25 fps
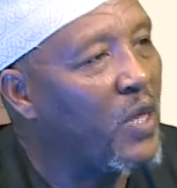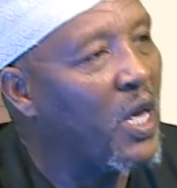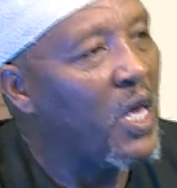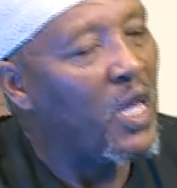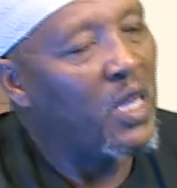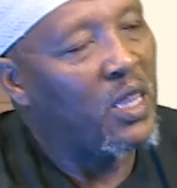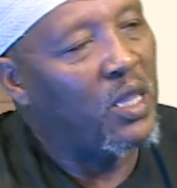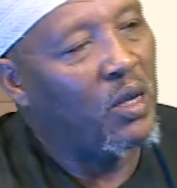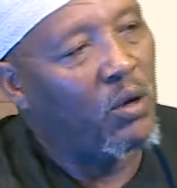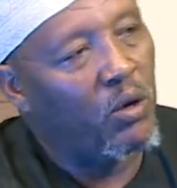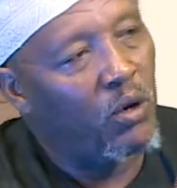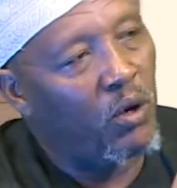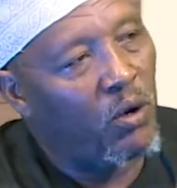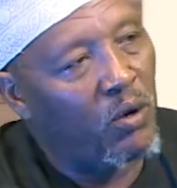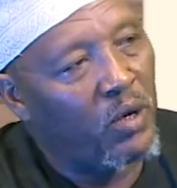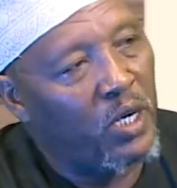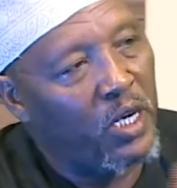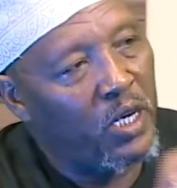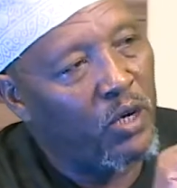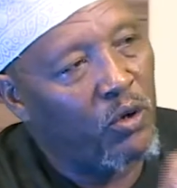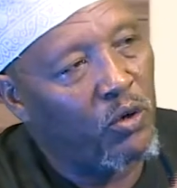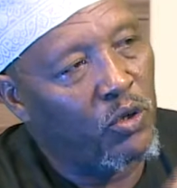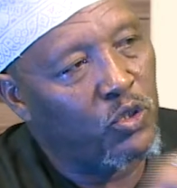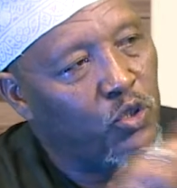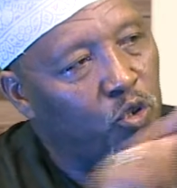They'll only
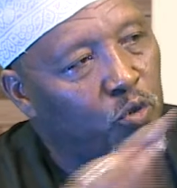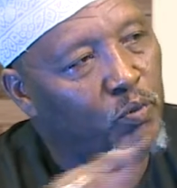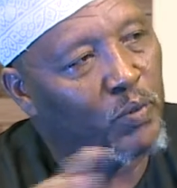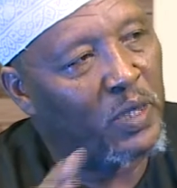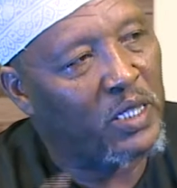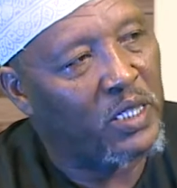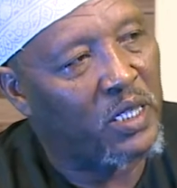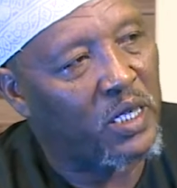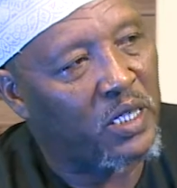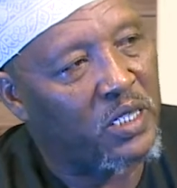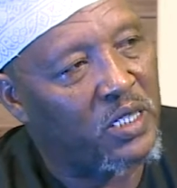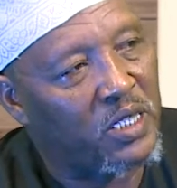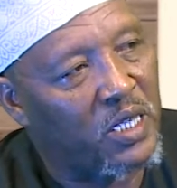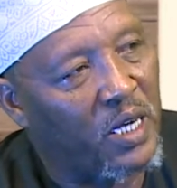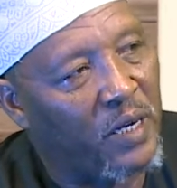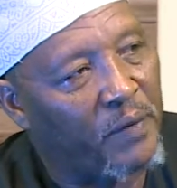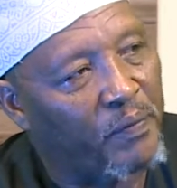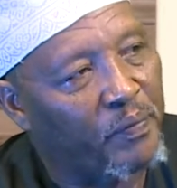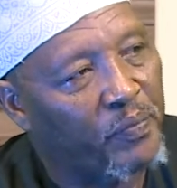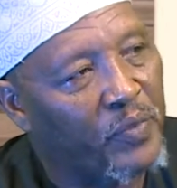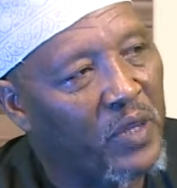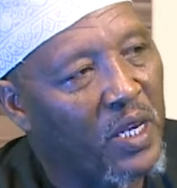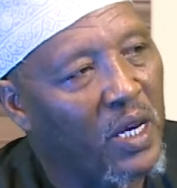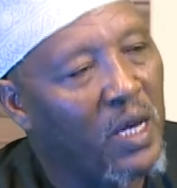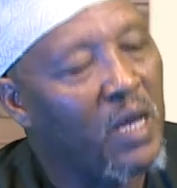go to madrasa
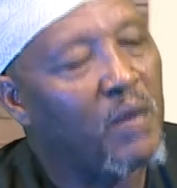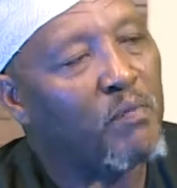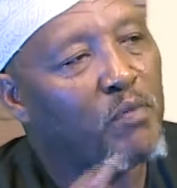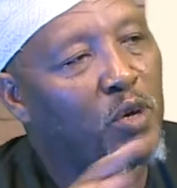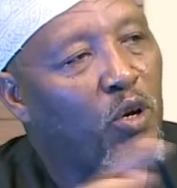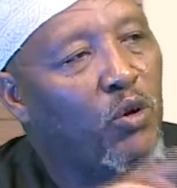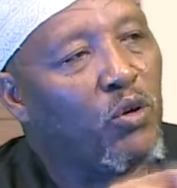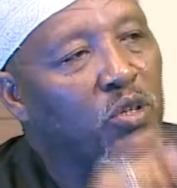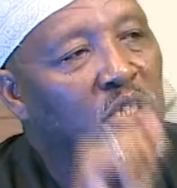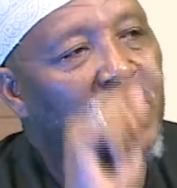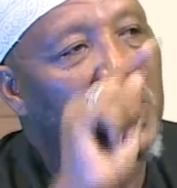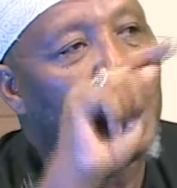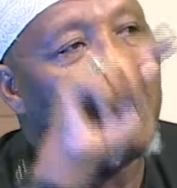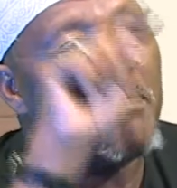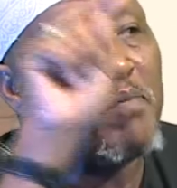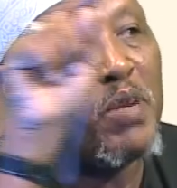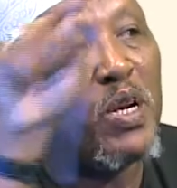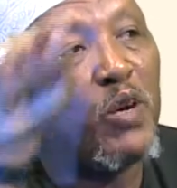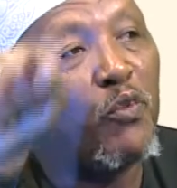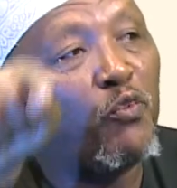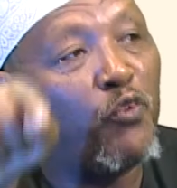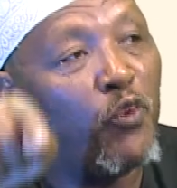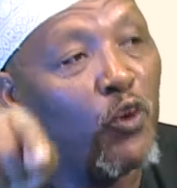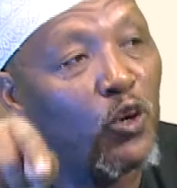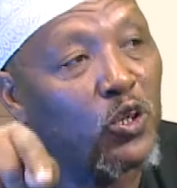because they have been
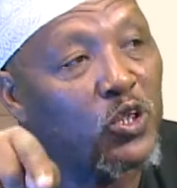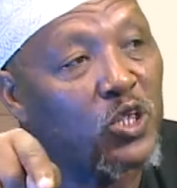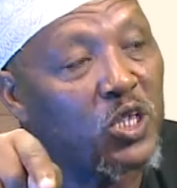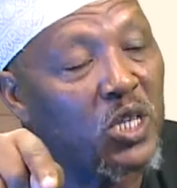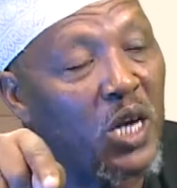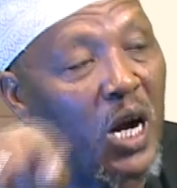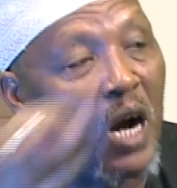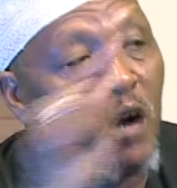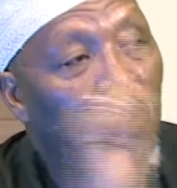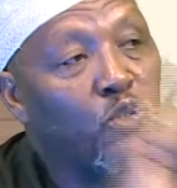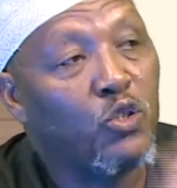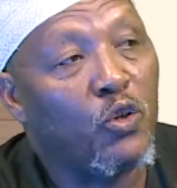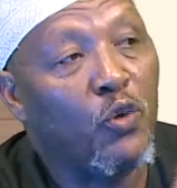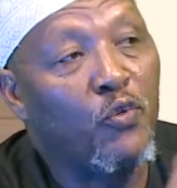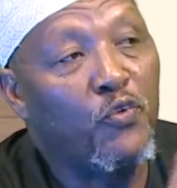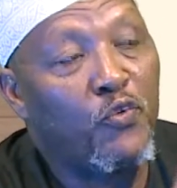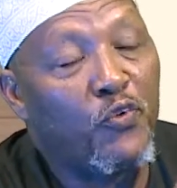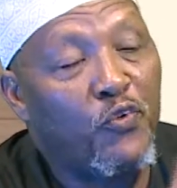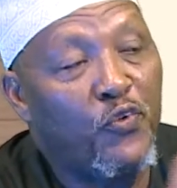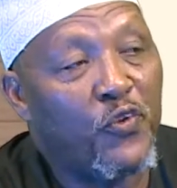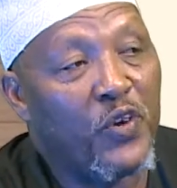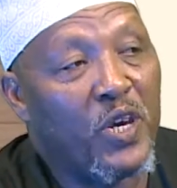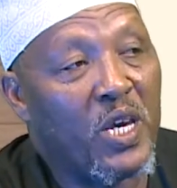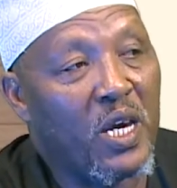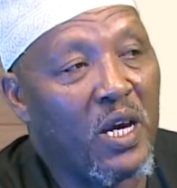forced out of
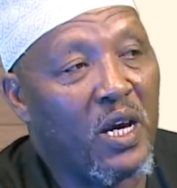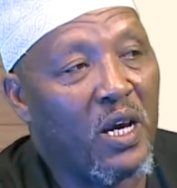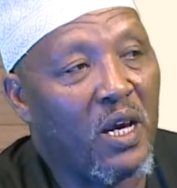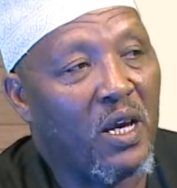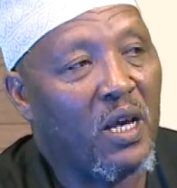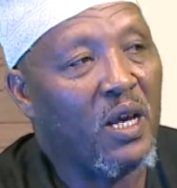fear.